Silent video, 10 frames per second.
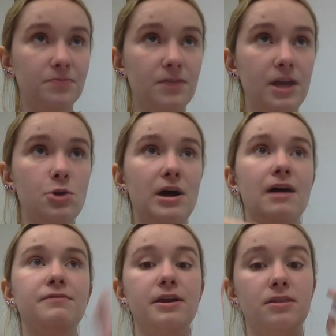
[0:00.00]
Then you
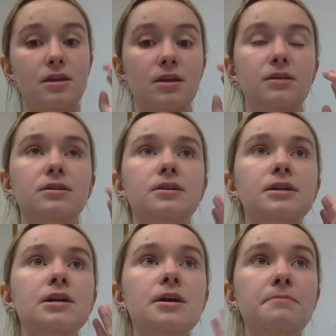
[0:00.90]
have like the
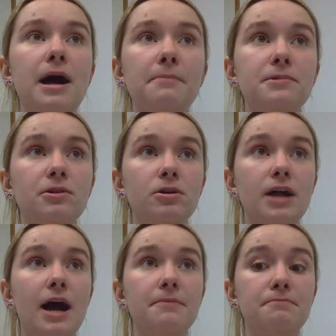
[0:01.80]
popular
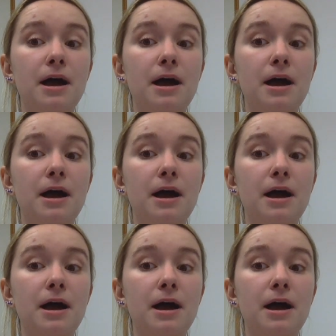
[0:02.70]
guy,